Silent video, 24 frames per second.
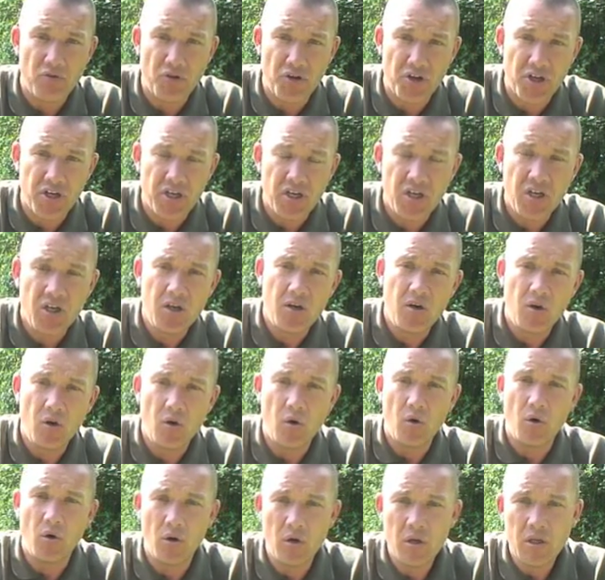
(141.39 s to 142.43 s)
runner
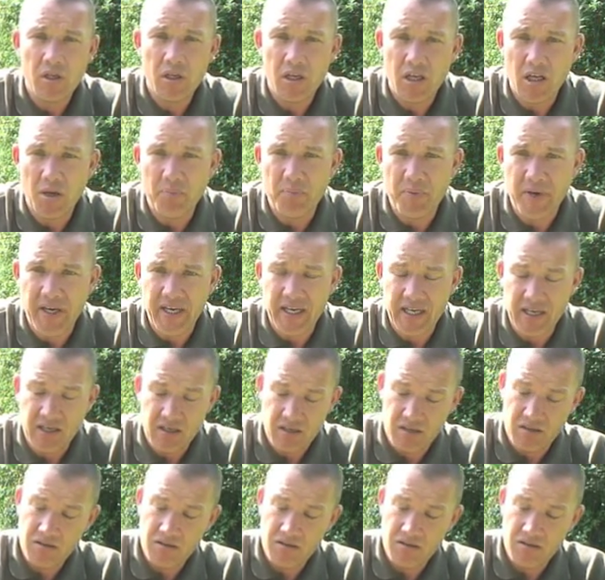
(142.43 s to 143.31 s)
or a big